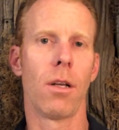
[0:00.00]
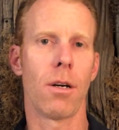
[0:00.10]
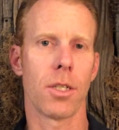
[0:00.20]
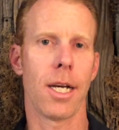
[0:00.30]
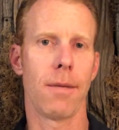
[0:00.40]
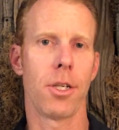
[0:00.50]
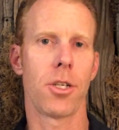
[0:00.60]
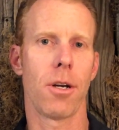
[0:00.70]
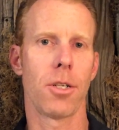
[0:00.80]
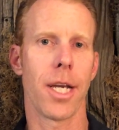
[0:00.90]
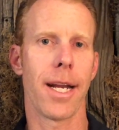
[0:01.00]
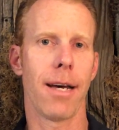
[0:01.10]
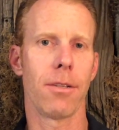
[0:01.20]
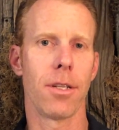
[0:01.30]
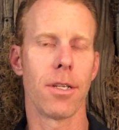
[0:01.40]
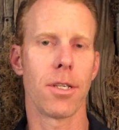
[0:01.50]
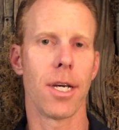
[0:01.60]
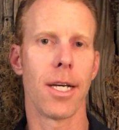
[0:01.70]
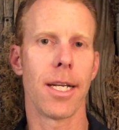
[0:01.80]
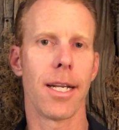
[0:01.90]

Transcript: long time to charge that out in the sun,